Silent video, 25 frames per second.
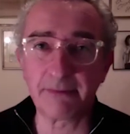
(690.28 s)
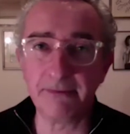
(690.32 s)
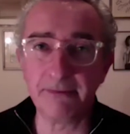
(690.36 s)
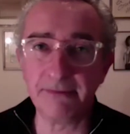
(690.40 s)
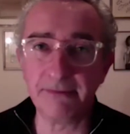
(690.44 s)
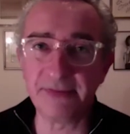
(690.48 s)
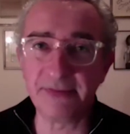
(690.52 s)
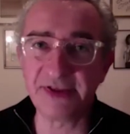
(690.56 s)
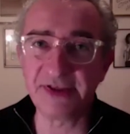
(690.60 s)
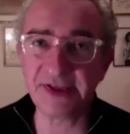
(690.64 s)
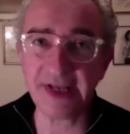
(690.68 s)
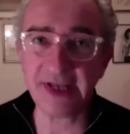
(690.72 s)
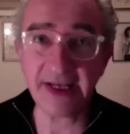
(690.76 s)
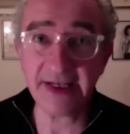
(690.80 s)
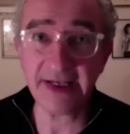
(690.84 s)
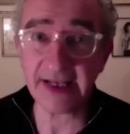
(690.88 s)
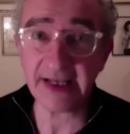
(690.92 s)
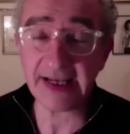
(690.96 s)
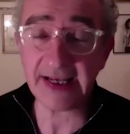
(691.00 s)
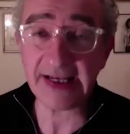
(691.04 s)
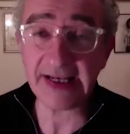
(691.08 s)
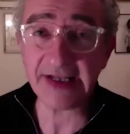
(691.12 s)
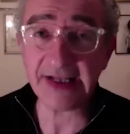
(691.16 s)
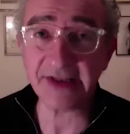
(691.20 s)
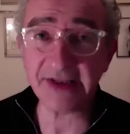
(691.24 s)
C
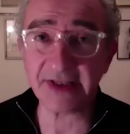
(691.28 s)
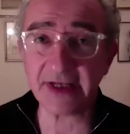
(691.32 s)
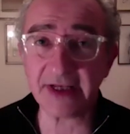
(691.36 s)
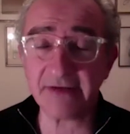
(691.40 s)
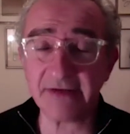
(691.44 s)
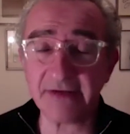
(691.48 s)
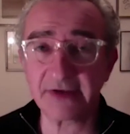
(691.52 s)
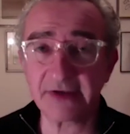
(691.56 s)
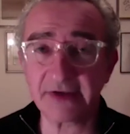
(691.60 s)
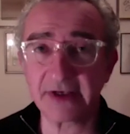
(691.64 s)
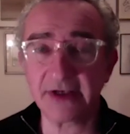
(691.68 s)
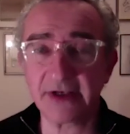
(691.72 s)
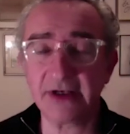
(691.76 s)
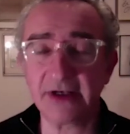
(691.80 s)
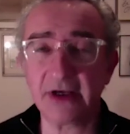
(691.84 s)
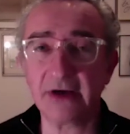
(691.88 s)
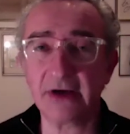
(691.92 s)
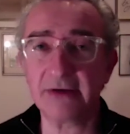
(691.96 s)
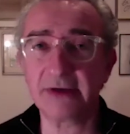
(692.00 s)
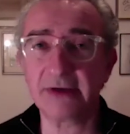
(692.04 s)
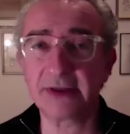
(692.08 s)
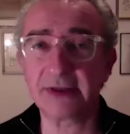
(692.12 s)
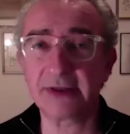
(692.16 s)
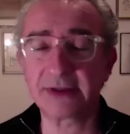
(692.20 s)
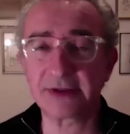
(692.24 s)
Ds even, you
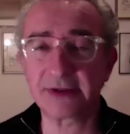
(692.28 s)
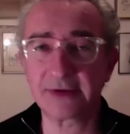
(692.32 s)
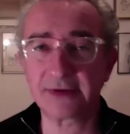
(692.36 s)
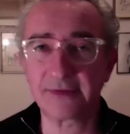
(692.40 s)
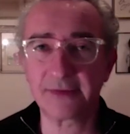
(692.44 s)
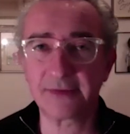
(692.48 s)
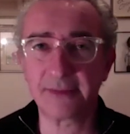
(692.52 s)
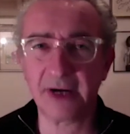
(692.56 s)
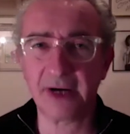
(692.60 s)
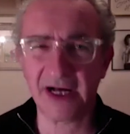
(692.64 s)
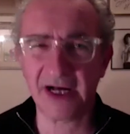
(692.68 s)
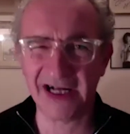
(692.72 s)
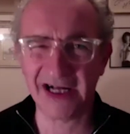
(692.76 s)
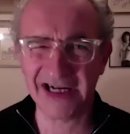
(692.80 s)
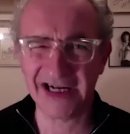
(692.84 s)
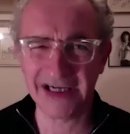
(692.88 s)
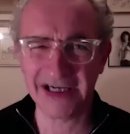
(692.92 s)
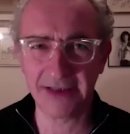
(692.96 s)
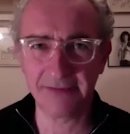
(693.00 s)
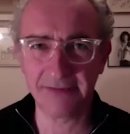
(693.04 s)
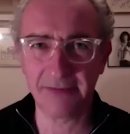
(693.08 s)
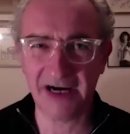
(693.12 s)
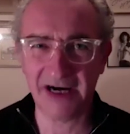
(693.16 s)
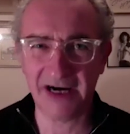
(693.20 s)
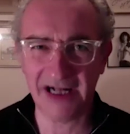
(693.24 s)
know, sort of the
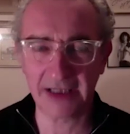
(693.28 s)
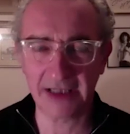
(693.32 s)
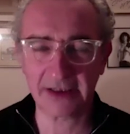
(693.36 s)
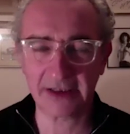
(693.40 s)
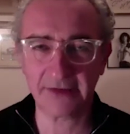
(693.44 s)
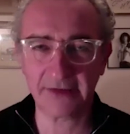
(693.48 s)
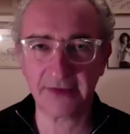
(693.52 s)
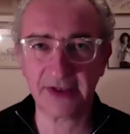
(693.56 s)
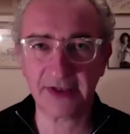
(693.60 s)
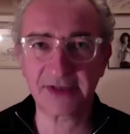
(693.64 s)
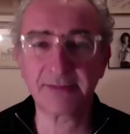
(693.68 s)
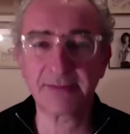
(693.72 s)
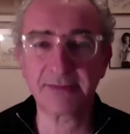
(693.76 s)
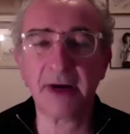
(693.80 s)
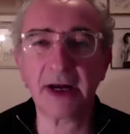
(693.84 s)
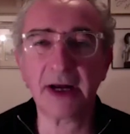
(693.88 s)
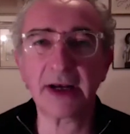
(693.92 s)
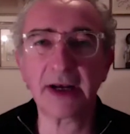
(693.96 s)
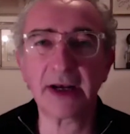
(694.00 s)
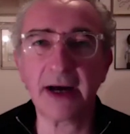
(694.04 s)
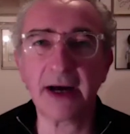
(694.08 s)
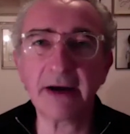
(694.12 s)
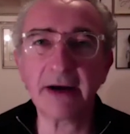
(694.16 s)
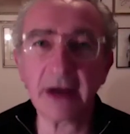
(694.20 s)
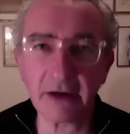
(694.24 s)
bar, bark of this, but
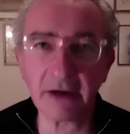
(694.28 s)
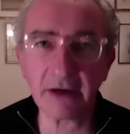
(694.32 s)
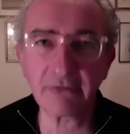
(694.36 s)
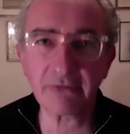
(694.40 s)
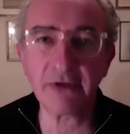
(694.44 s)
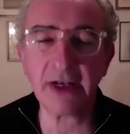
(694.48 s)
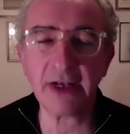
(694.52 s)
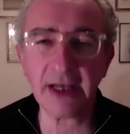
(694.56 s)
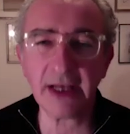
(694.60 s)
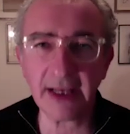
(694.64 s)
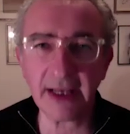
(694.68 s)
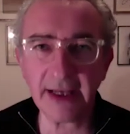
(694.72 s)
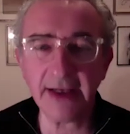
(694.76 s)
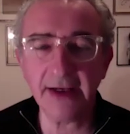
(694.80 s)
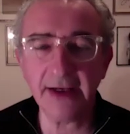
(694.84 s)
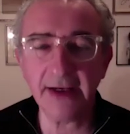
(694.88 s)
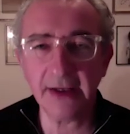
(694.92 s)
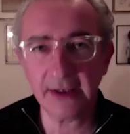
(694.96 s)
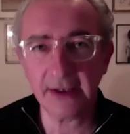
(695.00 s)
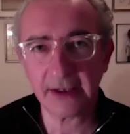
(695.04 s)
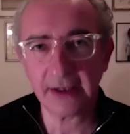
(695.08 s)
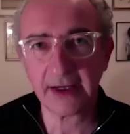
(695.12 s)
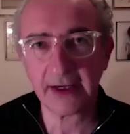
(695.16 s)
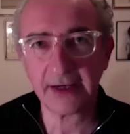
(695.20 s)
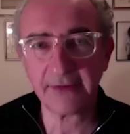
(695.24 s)
uh, a really
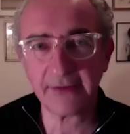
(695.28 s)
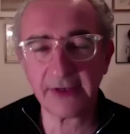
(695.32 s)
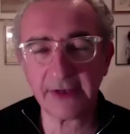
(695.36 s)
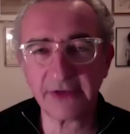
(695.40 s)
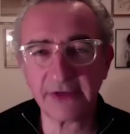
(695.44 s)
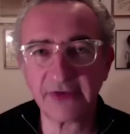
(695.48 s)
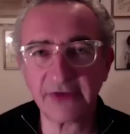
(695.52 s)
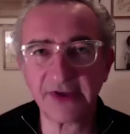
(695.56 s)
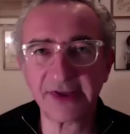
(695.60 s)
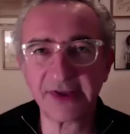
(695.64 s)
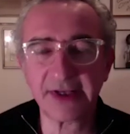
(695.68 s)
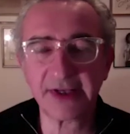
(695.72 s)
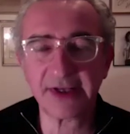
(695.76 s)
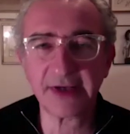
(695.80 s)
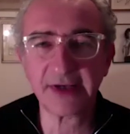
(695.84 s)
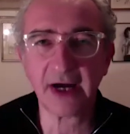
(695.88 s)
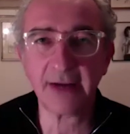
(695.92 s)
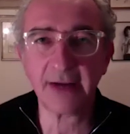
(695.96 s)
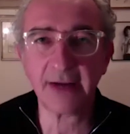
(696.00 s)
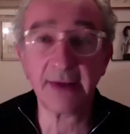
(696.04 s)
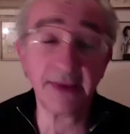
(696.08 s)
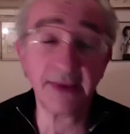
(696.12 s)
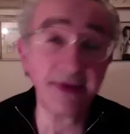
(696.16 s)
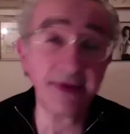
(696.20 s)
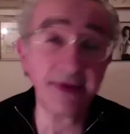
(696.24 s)
kind of interesting time. And